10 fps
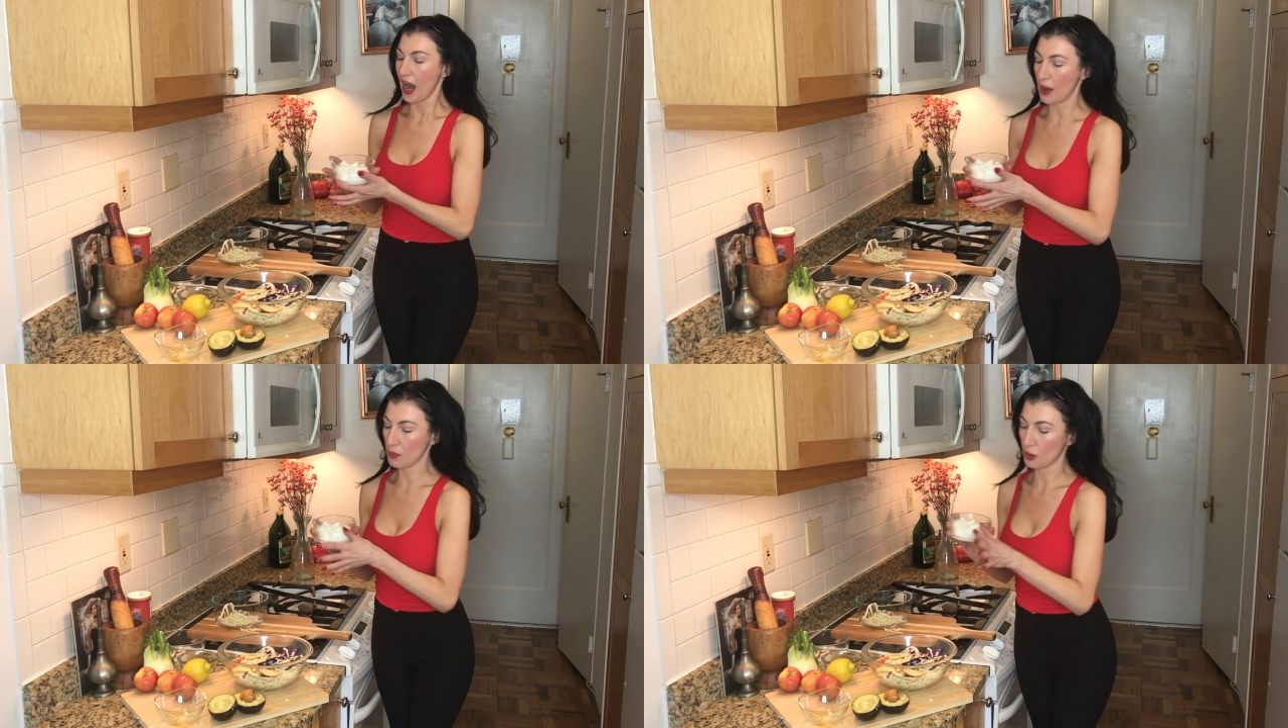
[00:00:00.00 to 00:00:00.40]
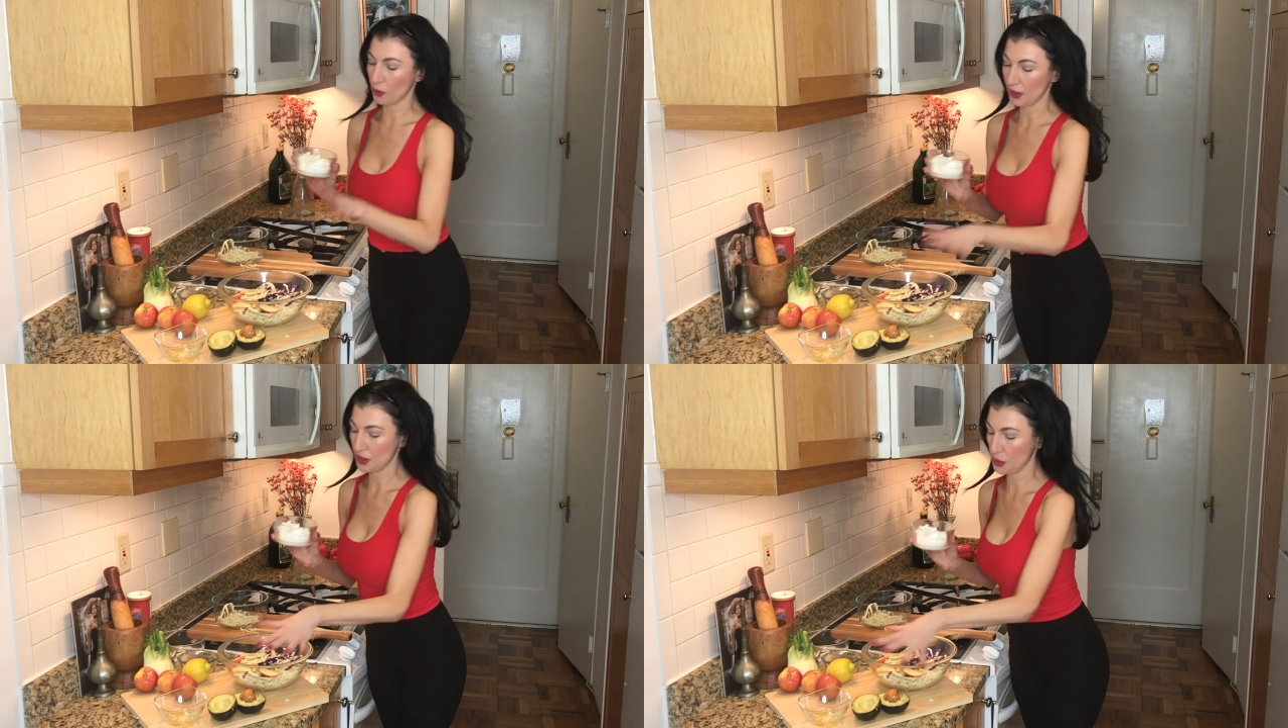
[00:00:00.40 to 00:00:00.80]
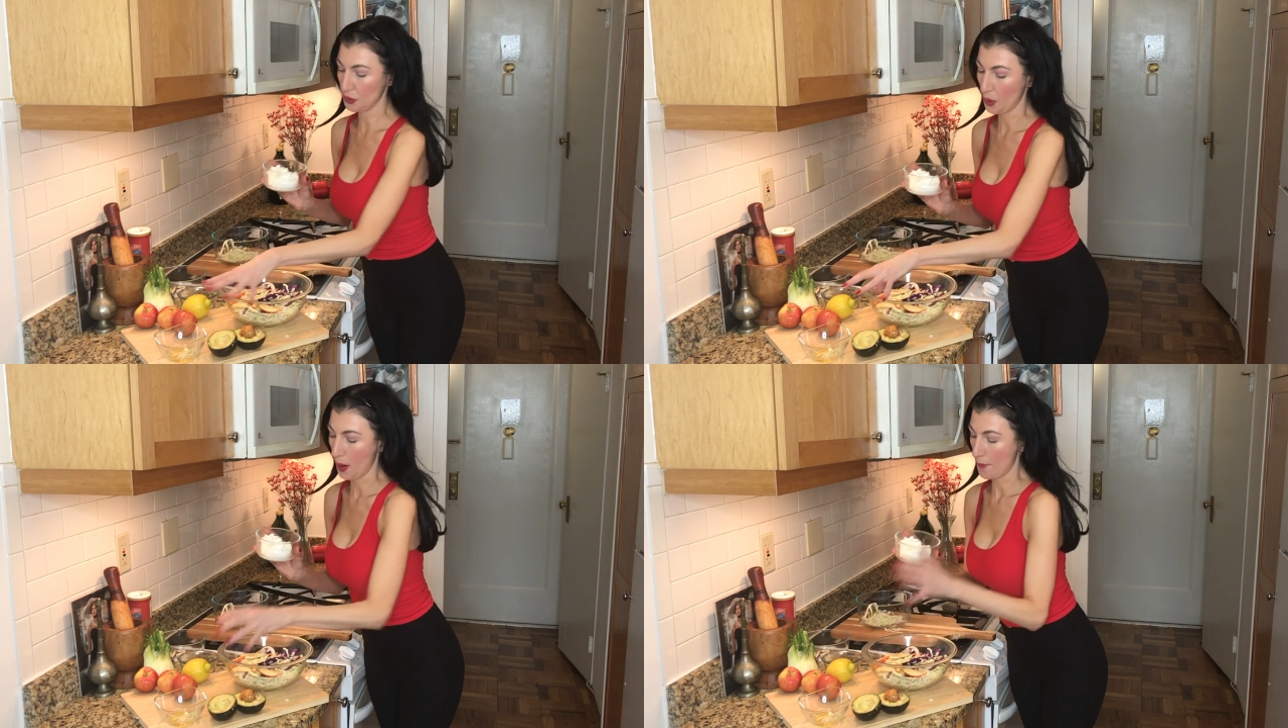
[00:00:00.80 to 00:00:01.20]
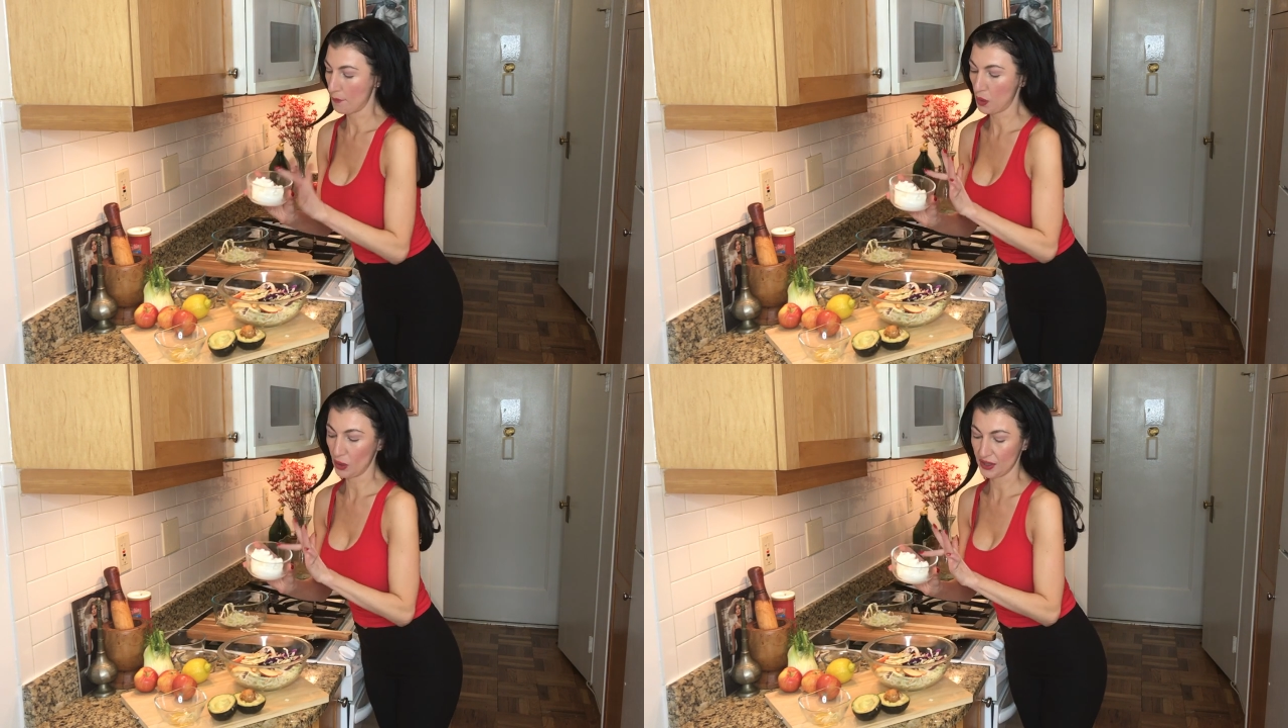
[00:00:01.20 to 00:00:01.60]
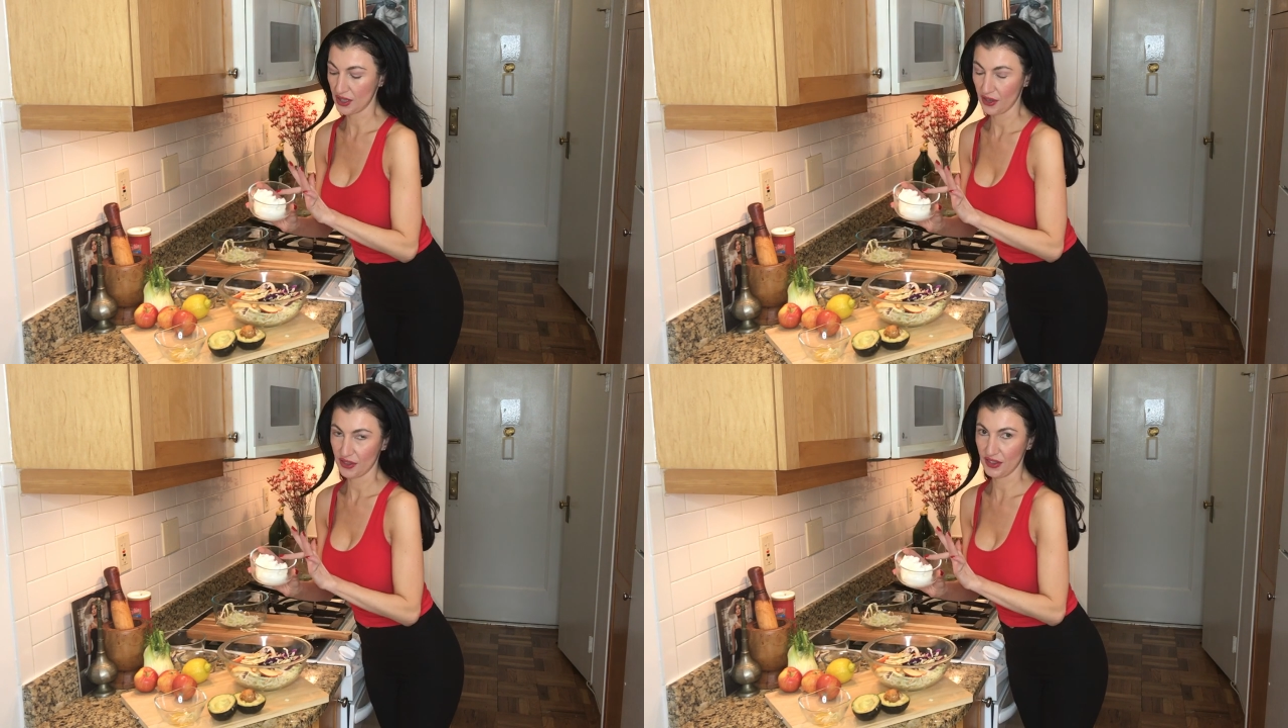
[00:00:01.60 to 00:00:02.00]
And we're going to
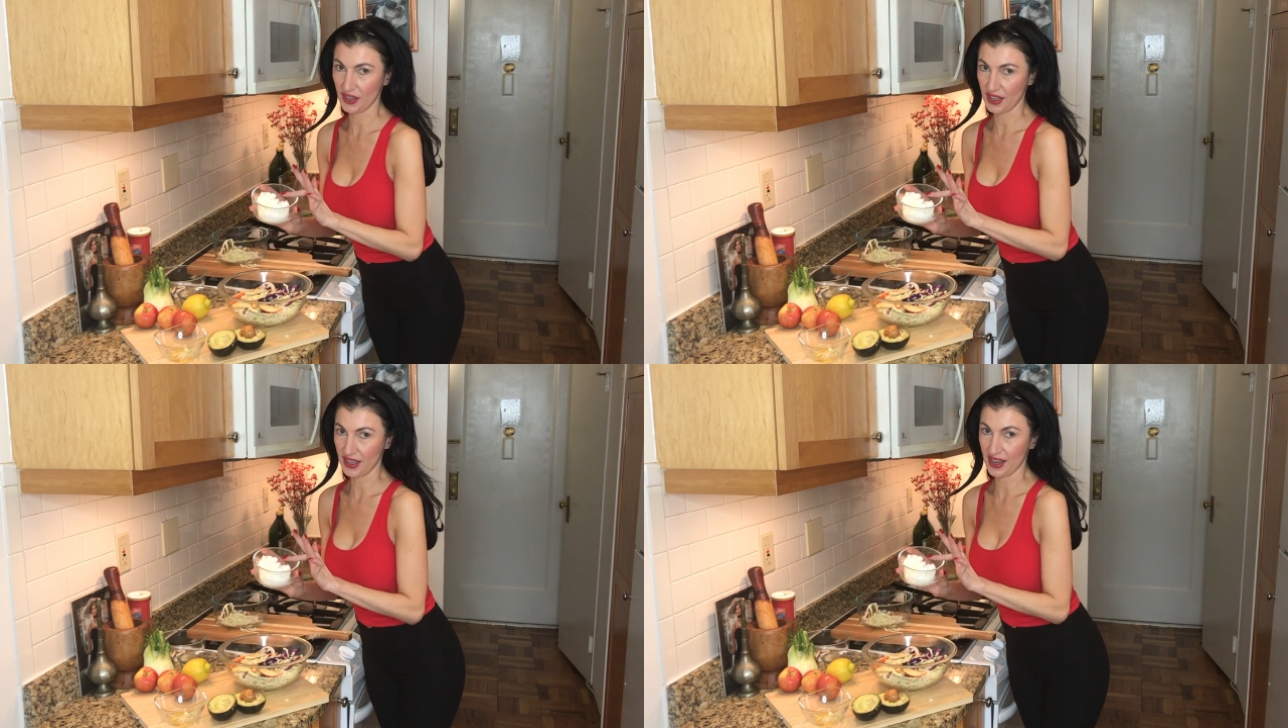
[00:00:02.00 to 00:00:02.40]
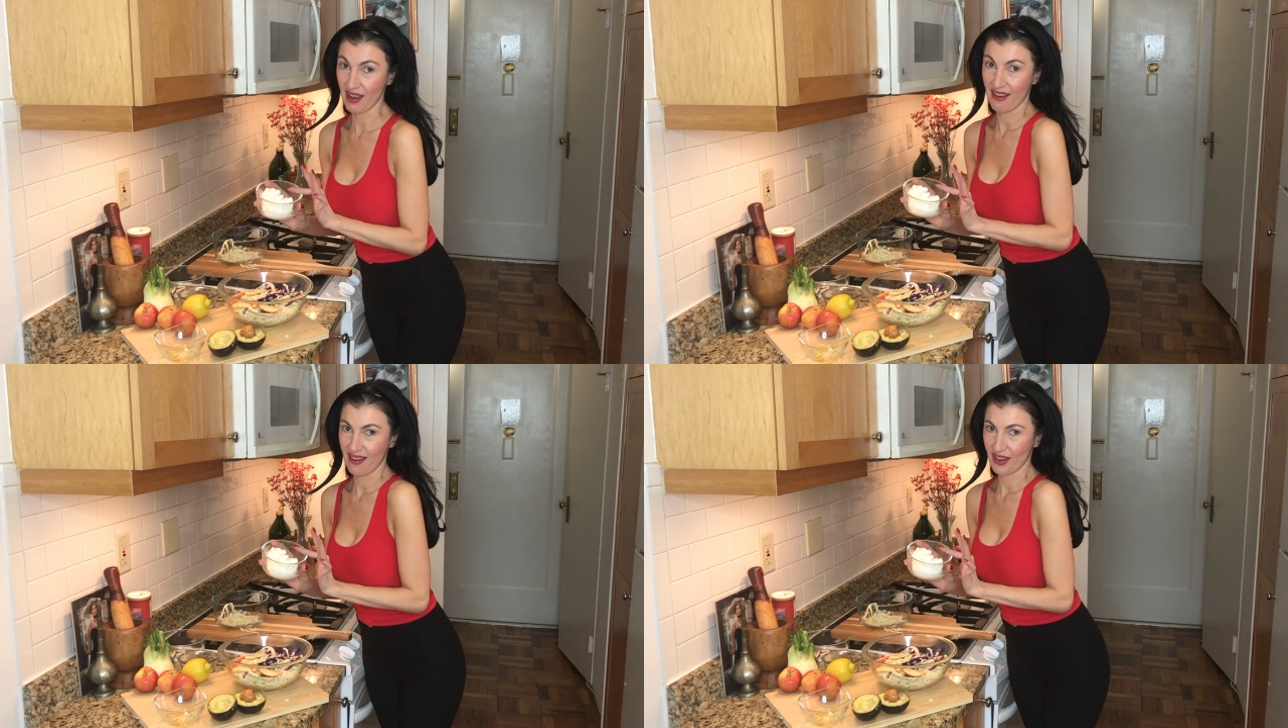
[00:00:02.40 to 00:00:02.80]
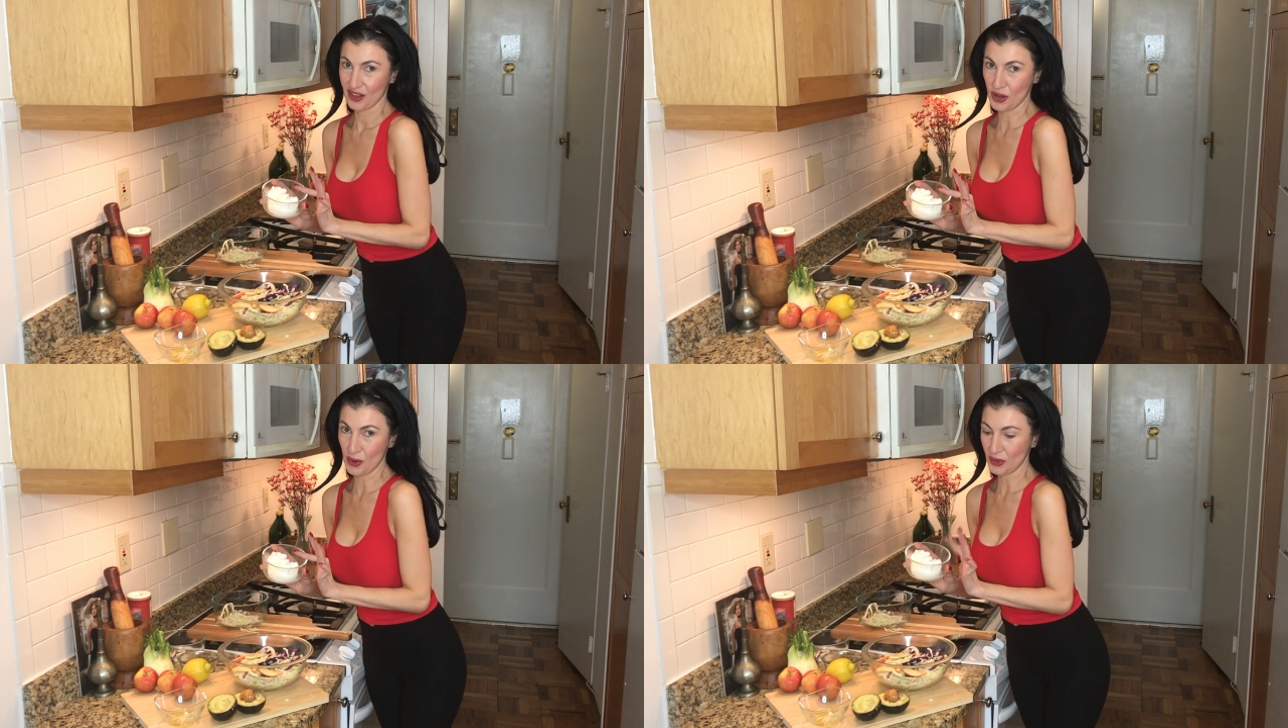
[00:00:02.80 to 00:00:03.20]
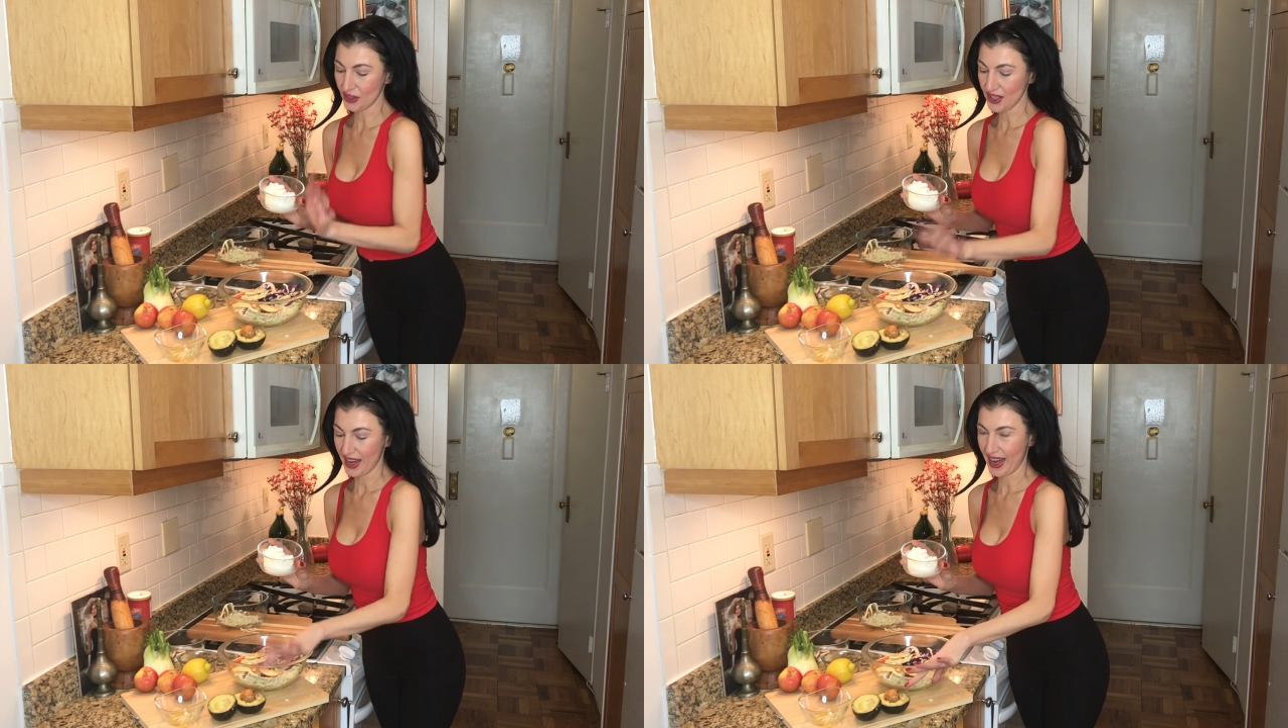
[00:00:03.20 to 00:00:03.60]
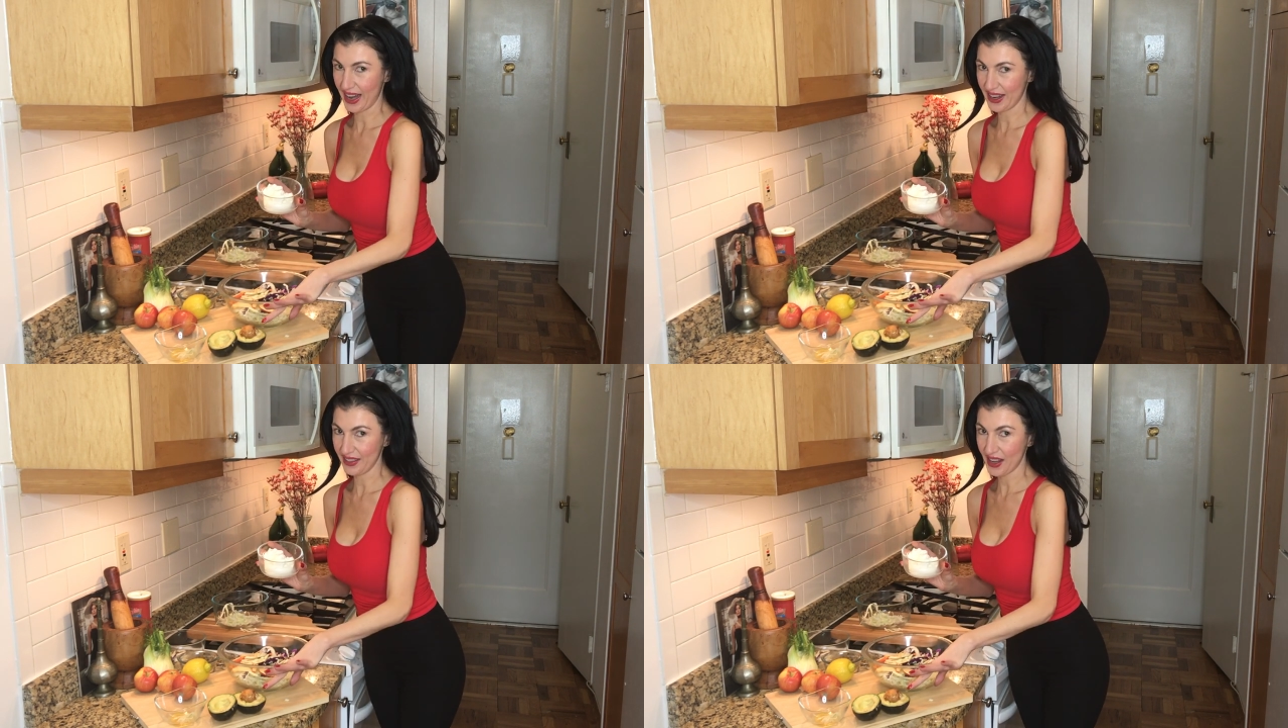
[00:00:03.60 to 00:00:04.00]
put the yogurt
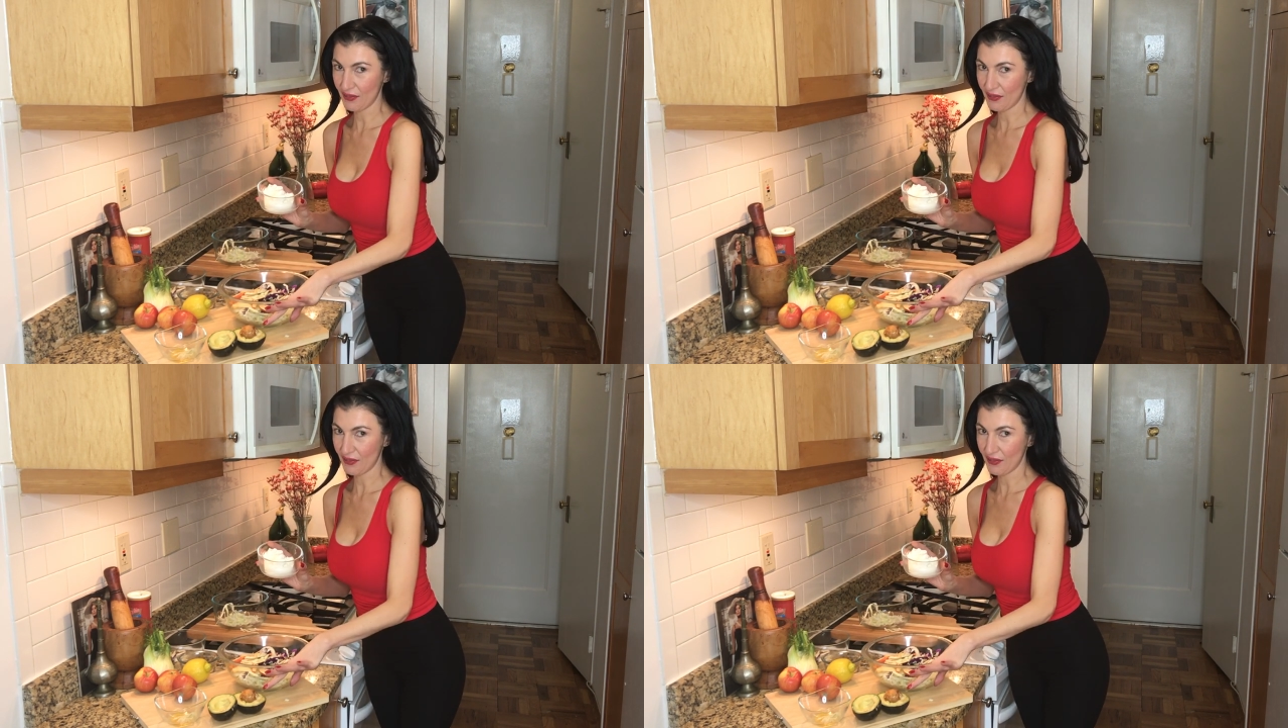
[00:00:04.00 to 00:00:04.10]
and the